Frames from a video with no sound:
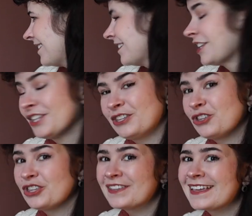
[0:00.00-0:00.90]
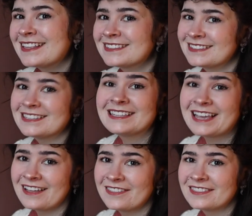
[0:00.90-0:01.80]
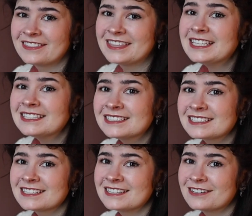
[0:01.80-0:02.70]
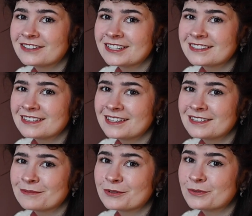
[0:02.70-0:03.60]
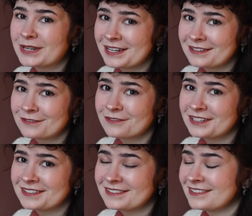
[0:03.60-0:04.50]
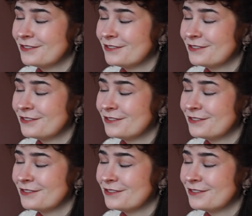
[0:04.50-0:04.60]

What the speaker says: it's, yeah, this secret stays between us friends.